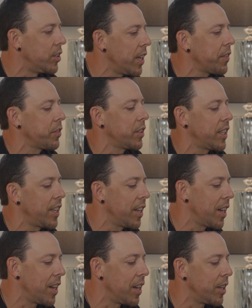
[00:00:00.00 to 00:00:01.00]
definitely
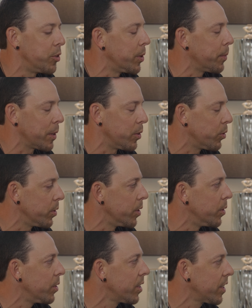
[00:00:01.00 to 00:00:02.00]
a dream come
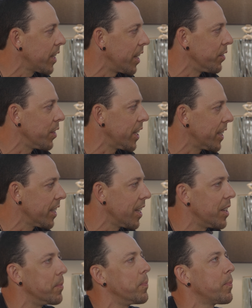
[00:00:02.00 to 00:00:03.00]
true, kind of like
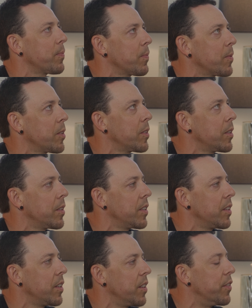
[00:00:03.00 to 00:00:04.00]
a
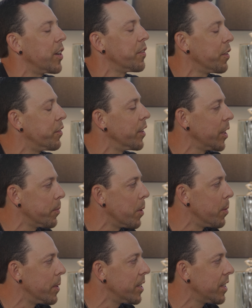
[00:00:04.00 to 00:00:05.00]
very fulfilling
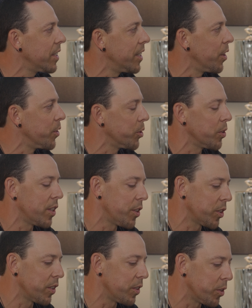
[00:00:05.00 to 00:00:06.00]
moment.
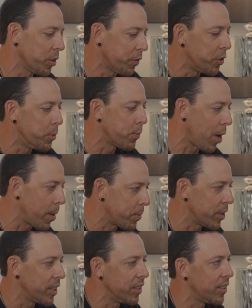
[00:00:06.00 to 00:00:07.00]
There's a few
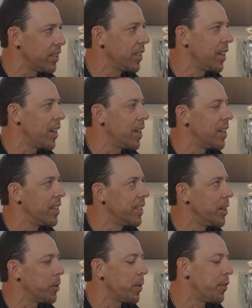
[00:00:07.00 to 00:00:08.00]
properties, a
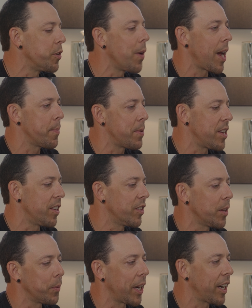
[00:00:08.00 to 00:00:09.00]
few
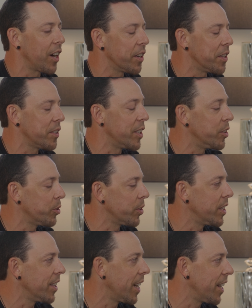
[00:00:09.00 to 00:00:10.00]
IPs that when I got into this
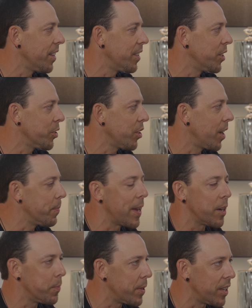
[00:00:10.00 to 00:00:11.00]
industry that I just thought,
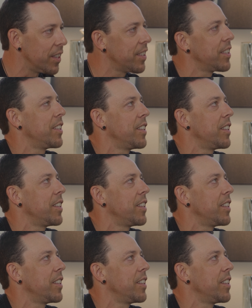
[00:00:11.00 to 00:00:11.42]
man, it'd be